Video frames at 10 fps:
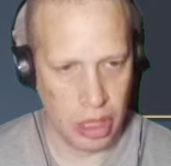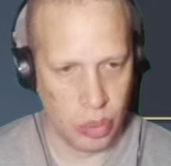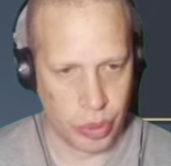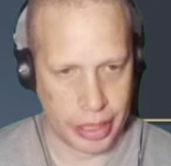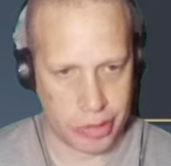
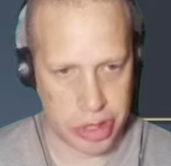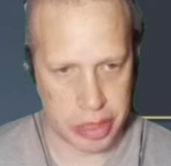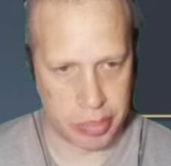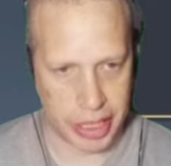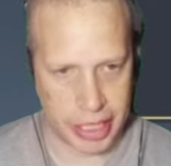whenever she
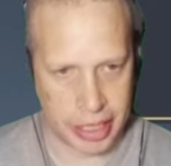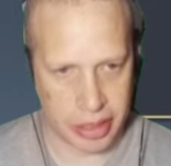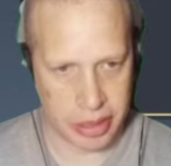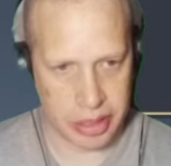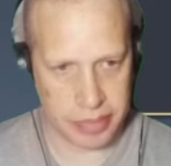
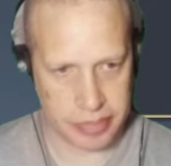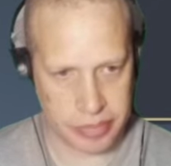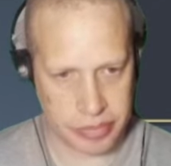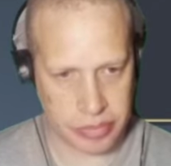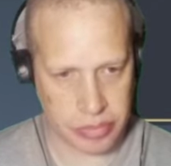blocks.
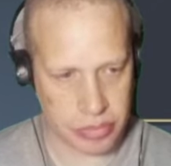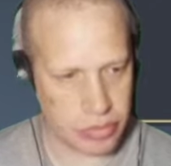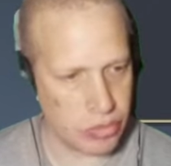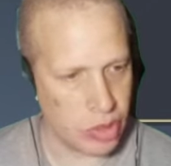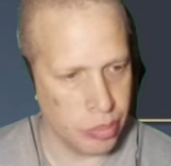
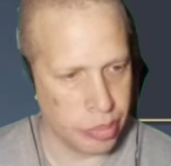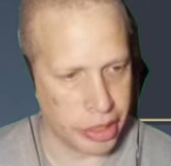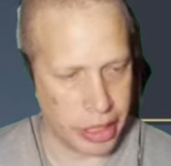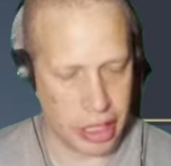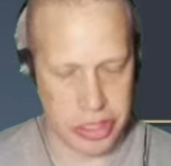
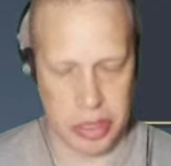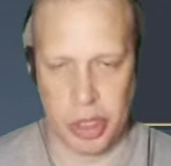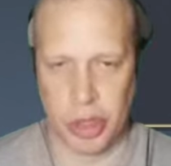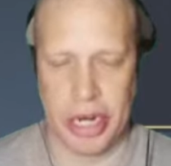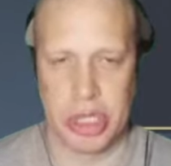Pretty awesome.
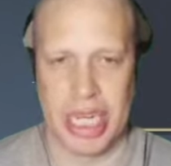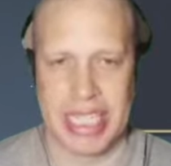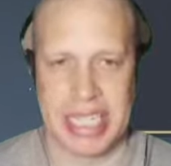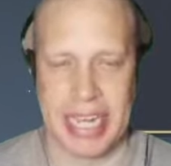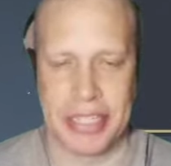Your character has
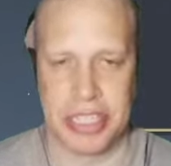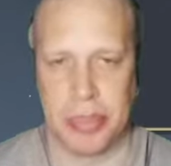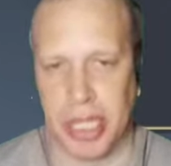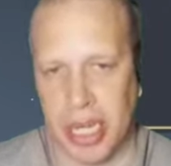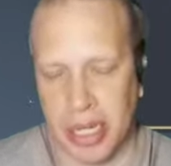a chance to
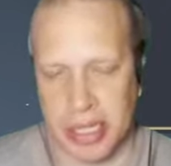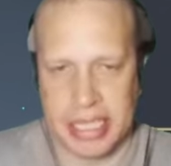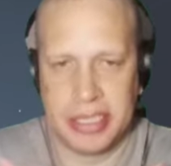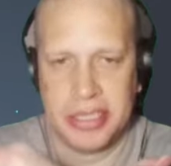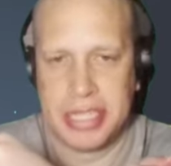block
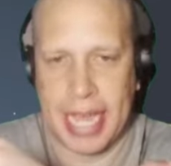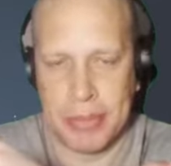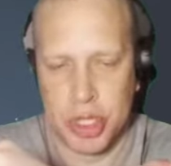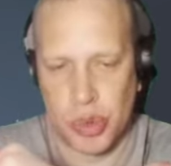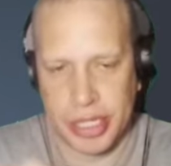that does
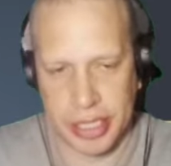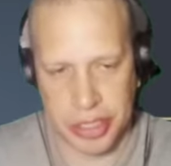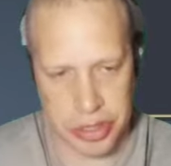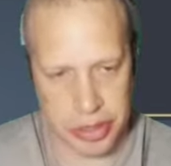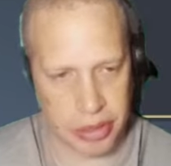damage
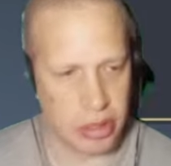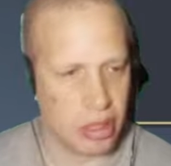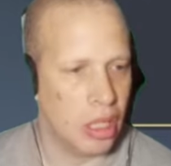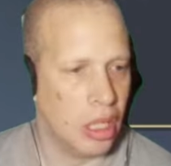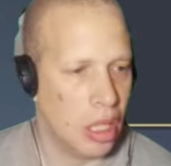reduction.
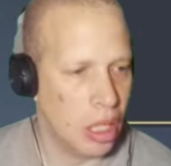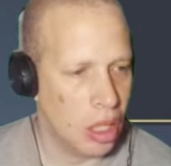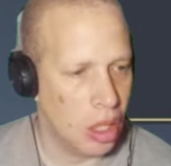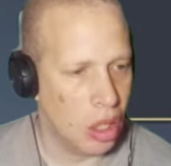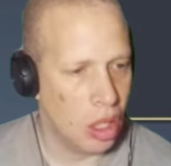
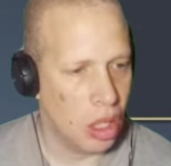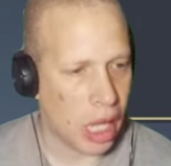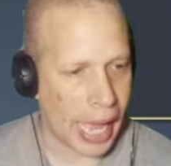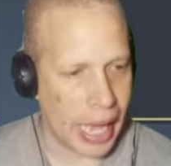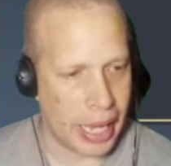
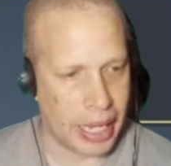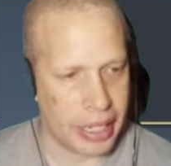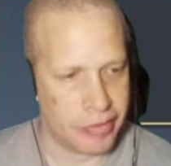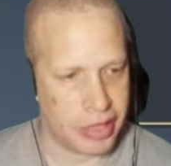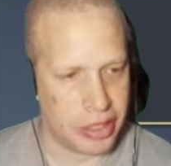And
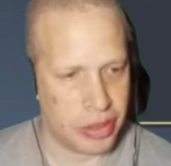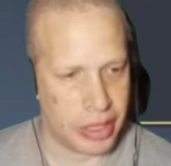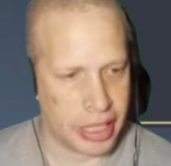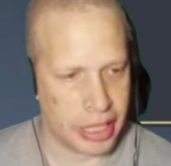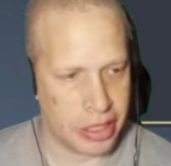if they do
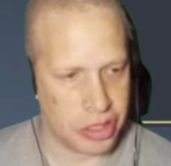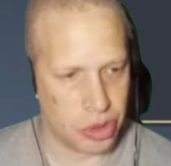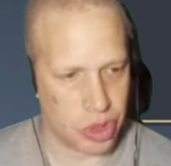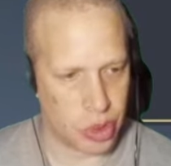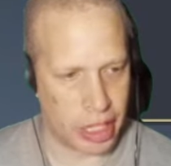that,
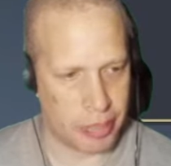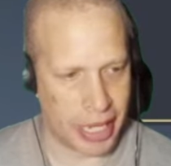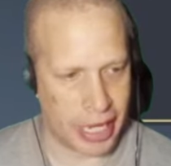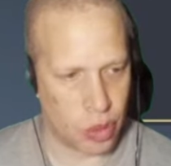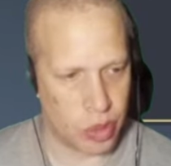she'll strike
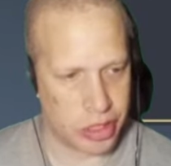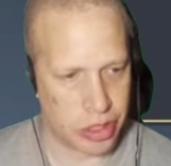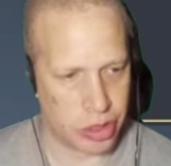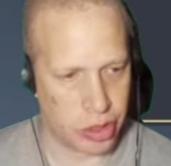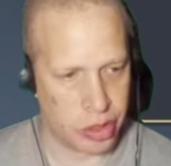back once a
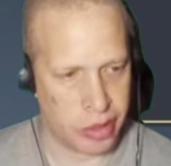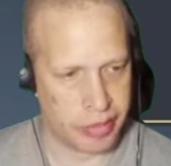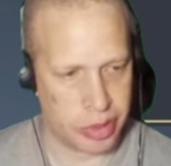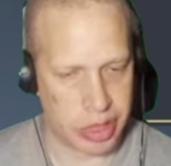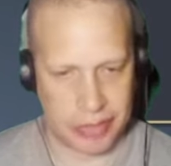turn
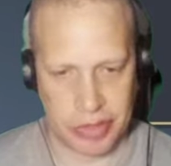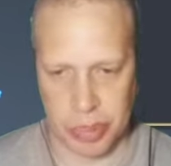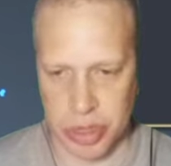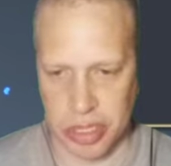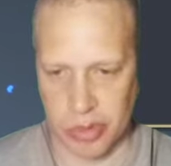for
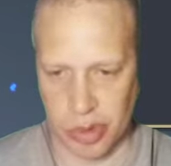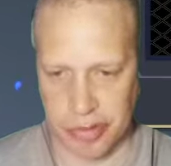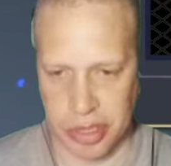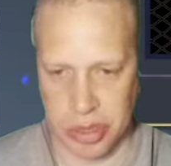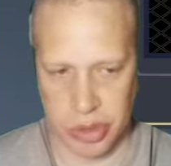70% of her
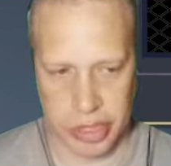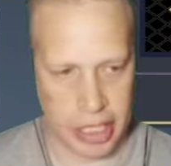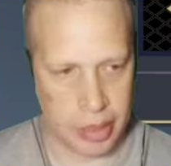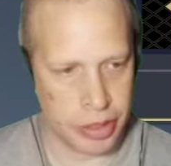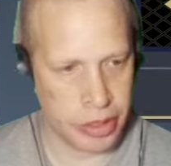physical
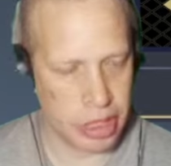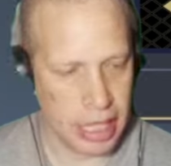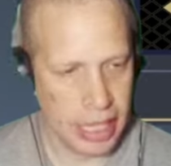damage.